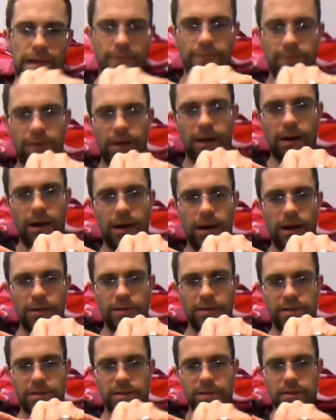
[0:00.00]
far
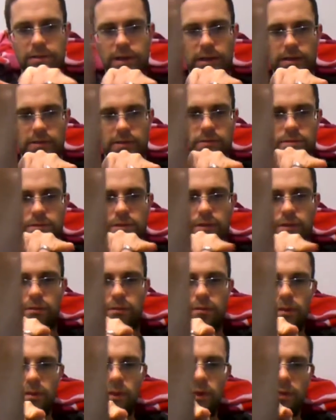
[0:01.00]
either, sort
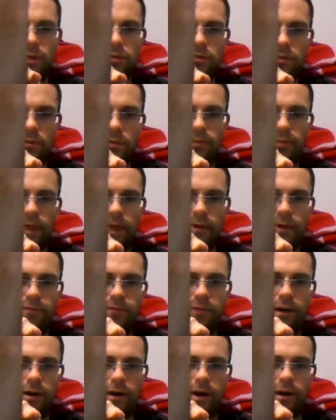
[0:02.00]
of that
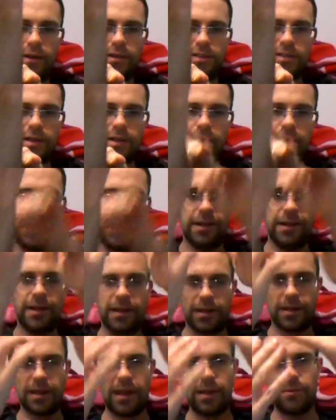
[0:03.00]
far either side, and
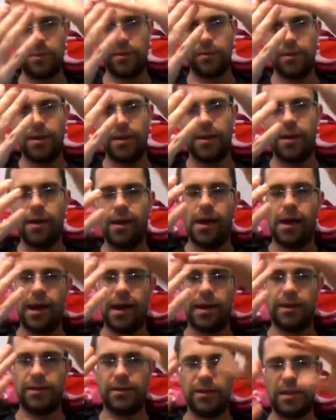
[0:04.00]
it came up,
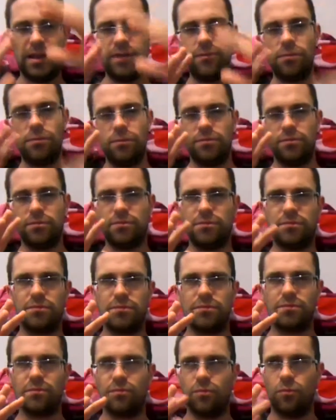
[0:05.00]
and even
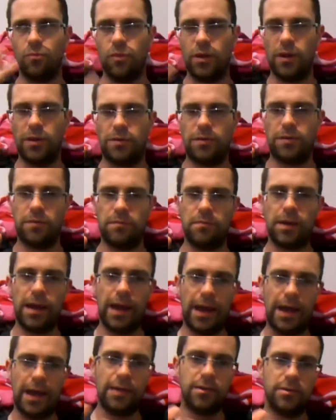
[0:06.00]
with my
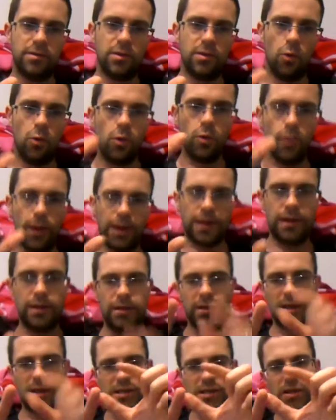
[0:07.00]
hand all the way
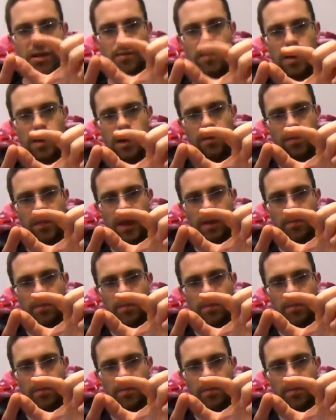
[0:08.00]
in, I still had about that